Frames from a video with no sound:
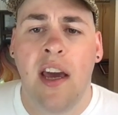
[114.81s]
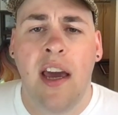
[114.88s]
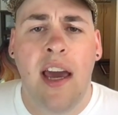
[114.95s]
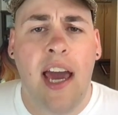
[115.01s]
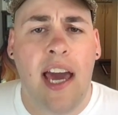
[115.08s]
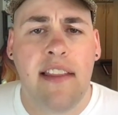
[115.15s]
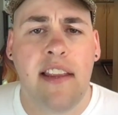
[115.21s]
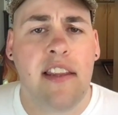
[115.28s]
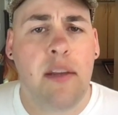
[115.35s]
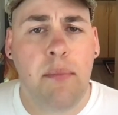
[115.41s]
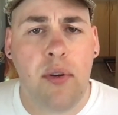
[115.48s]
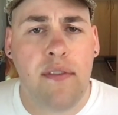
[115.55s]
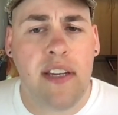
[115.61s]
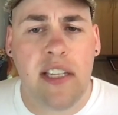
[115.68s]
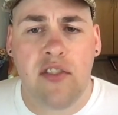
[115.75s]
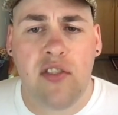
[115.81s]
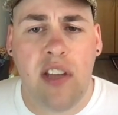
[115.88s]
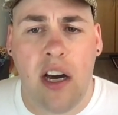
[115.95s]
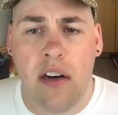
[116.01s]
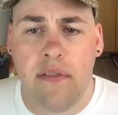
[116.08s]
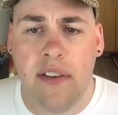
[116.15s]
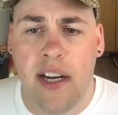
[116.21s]
And then the movie
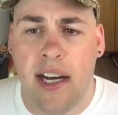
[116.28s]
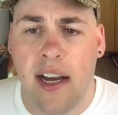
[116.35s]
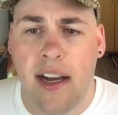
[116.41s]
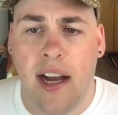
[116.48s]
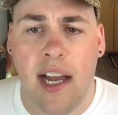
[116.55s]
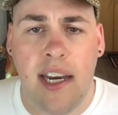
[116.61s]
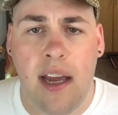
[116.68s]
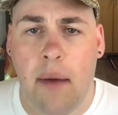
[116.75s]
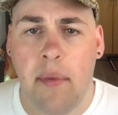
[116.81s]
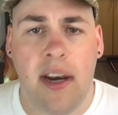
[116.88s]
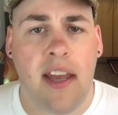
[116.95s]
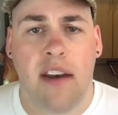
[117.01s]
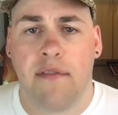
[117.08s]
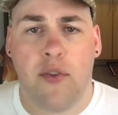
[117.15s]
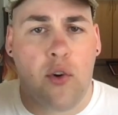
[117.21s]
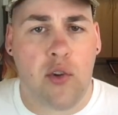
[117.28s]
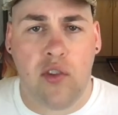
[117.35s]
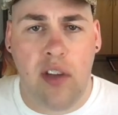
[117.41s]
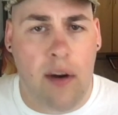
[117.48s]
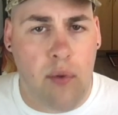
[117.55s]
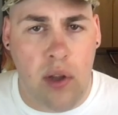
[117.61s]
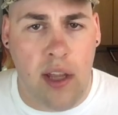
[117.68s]
itself got nominated for
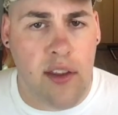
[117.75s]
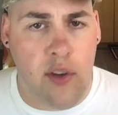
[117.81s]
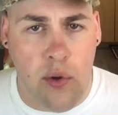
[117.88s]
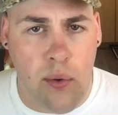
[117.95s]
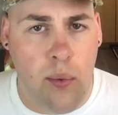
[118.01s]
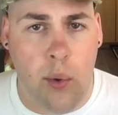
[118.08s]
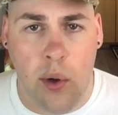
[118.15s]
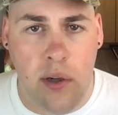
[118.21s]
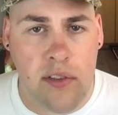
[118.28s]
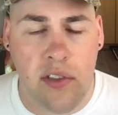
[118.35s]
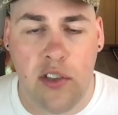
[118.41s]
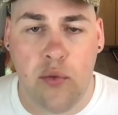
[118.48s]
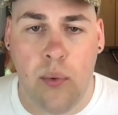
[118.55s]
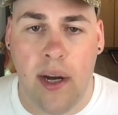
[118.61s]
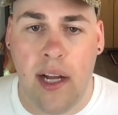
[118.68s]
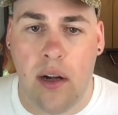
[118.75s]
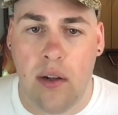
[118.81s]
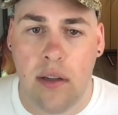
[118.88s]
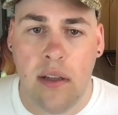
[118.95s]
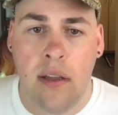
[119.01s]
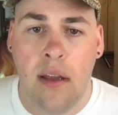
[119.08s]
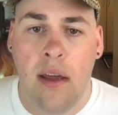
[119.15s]
several other awards as
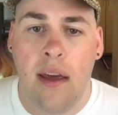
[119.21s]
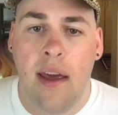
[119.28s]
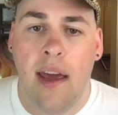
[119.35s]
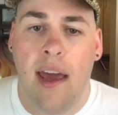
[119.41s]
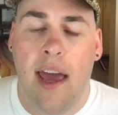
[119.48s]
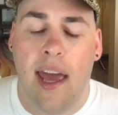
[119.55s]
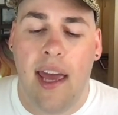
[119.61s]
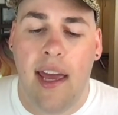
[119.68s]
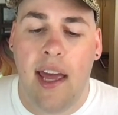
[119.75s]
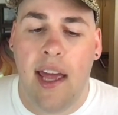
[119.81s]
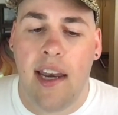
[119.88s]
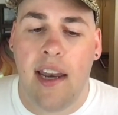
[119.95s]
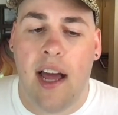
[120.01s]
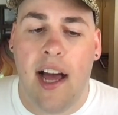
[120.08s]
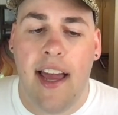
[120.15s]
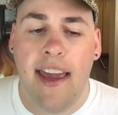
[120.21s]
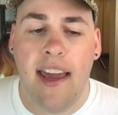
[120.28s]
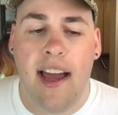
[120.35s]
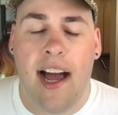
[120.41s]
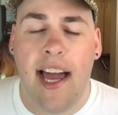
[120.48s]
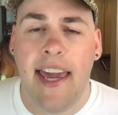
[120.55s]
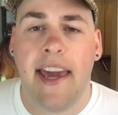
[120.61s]
well. And I
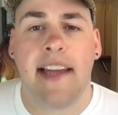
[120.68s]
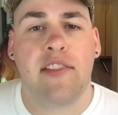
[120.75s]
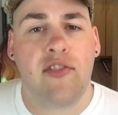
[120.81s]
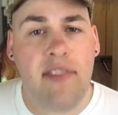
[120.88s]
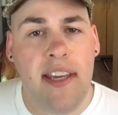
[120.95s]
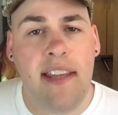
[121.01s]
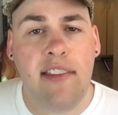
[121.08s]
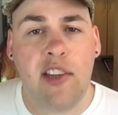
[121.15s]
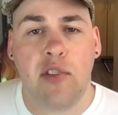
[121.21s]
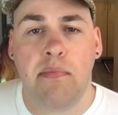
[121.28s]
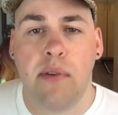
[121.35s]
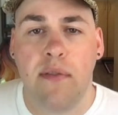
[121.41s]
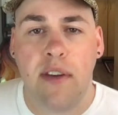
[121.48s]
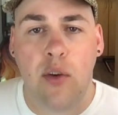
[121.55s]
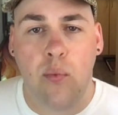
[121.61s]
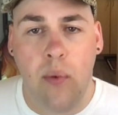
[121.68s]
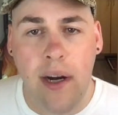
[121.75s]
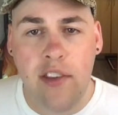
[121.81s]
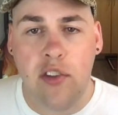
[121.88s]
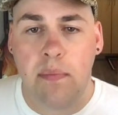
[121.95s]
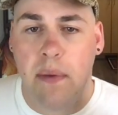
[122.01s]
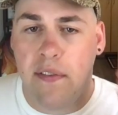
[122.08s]
had seen this movie
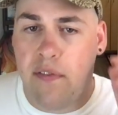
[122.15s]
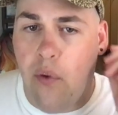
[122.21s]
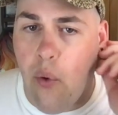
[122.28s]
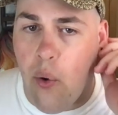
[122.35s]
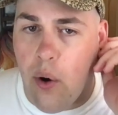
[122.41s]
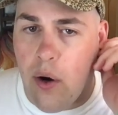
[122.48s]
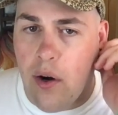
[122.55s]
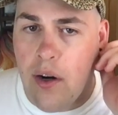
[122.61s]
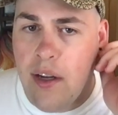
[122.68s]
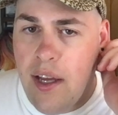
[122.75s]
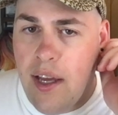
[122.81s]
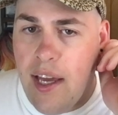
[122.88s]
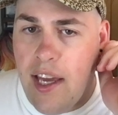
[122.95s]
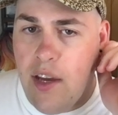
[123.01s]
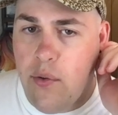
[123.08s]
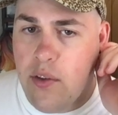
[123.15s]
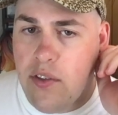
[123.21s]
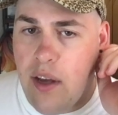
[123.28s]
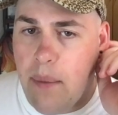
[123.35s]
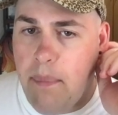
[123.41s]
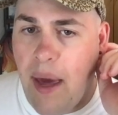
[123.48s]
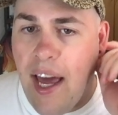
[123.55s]
once before. It was
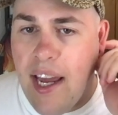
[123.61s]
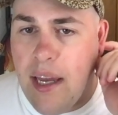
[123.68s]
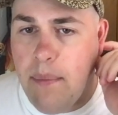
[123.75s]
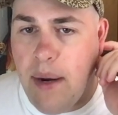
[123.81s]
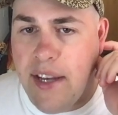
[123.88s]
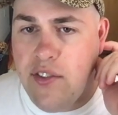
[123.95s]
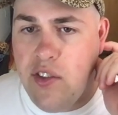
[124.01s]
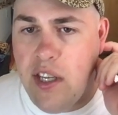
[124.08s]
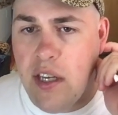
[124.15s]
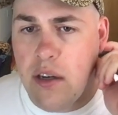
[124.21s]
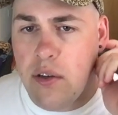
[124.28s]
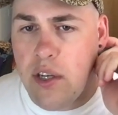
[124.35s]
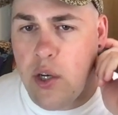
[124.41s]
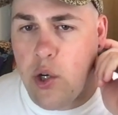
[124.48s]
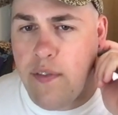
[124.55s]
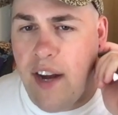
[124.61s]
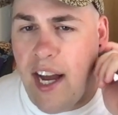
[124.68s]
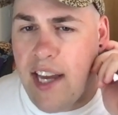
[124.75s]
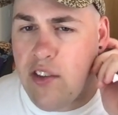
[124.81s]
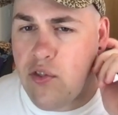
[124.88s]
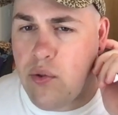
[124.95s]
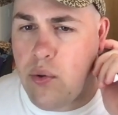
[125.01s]
back in my senior year of
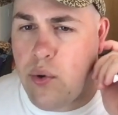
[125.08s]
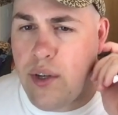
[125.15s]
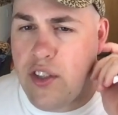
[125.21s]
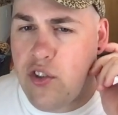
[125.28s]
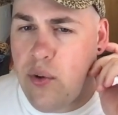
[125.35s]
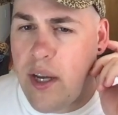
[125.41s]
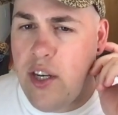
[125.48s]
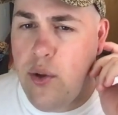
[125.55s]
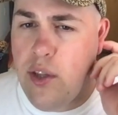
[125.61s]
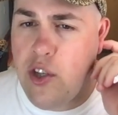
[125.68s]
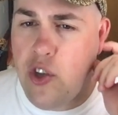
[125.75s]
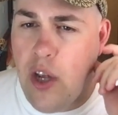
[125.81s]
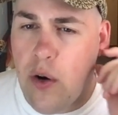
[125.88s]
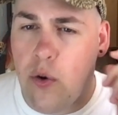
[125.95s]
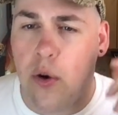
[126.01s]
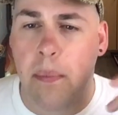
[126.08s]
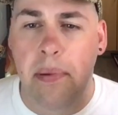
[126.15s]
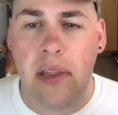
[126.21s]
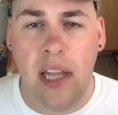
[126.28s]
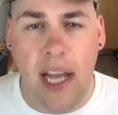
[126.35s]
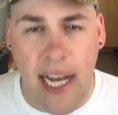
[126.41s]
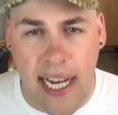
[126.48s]
high school, and so I knew the general
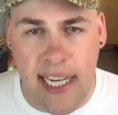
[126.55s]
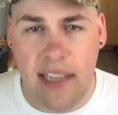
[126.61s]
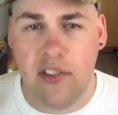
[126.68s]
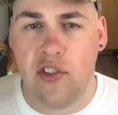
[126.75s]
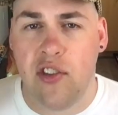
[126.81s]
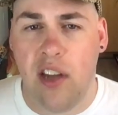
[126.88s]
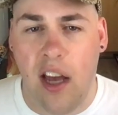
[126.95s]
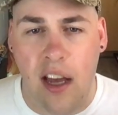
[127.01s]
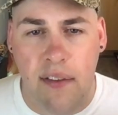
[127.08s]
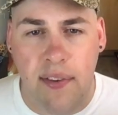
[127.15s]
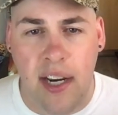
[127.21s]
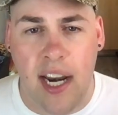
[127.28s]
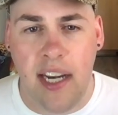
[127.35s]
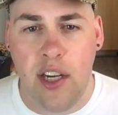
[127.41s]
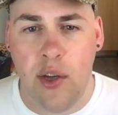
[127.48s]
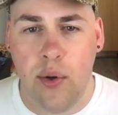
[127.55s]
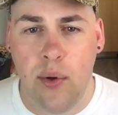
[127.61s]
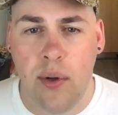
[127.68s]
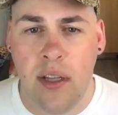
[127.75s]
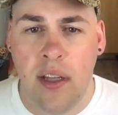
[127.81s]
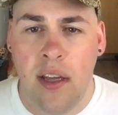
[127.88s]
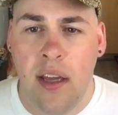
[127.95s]
plot and stuff, and I
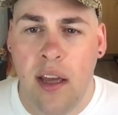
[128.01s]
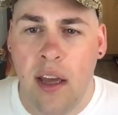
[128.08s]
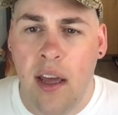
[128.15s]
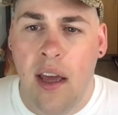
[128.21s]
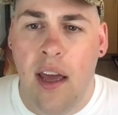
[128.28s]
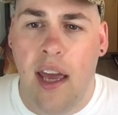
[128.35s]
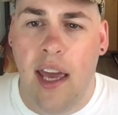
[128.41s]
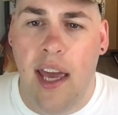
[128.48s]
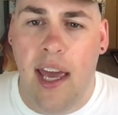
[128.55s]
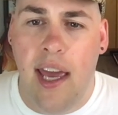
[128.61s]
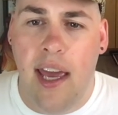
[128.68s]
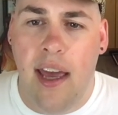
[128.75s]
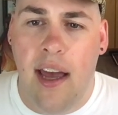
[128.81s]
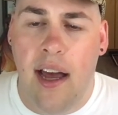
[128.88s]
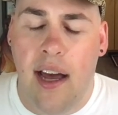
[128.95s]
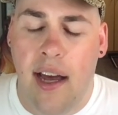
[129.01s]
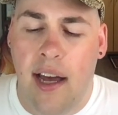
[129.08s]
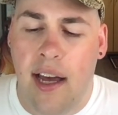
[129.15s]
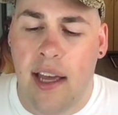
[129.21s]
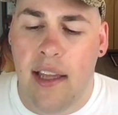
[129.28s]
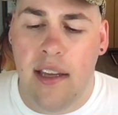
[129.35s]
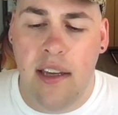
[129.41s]
knew,
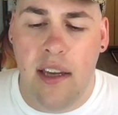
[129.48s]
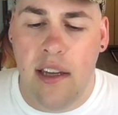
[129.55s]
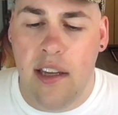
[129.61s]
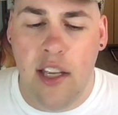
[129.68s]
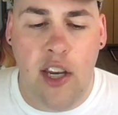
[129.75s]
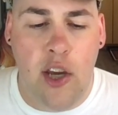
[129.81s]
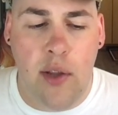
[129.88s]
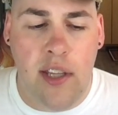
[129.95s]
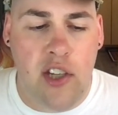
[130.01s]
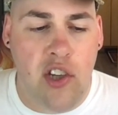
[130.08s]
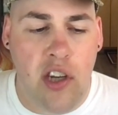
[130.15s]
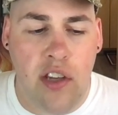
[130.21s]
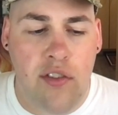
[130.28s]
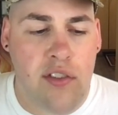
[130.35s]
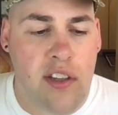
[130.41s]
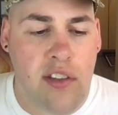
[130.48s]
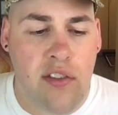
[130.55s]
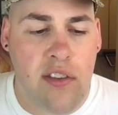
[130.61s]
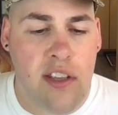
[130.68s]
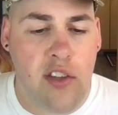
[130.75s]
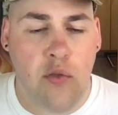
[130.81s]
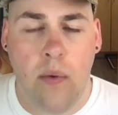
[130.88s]
that she's
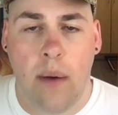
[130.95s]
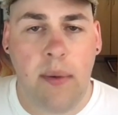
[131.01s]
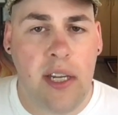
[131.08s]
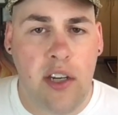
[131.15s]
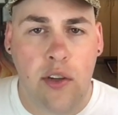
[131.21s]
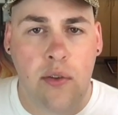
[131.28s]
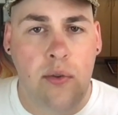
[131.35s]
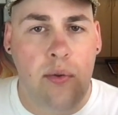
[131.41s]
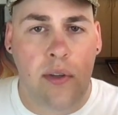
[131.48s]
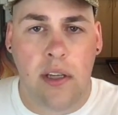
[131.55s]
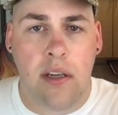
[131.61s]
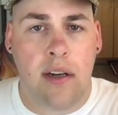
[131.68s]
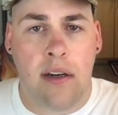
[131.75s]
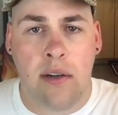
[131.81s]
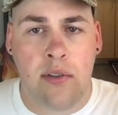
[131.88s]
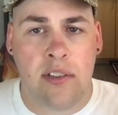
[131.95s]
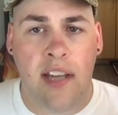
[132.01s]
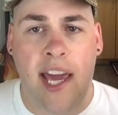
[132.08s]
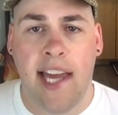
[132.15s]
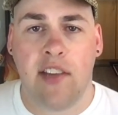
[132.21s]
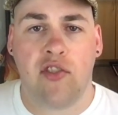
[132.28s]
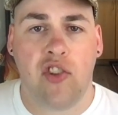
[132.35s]
this woman who,
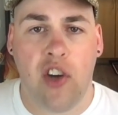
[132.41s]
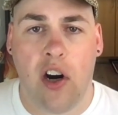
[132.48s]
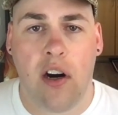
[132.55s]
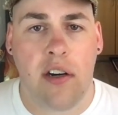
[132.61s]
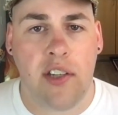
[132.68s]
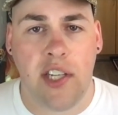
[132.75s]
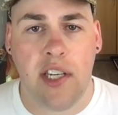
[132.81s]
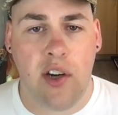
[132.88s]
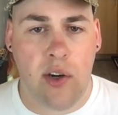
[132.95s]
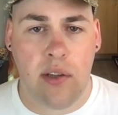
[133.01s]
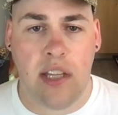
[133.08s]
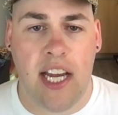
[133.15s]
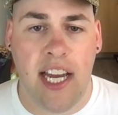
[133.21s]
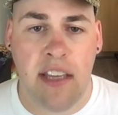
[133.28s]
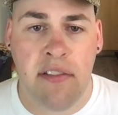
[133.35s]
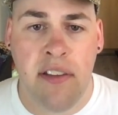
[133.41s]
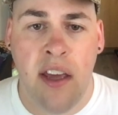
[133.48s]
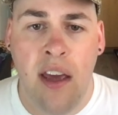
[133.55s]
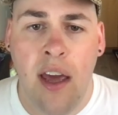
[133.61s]
takes charge in her life.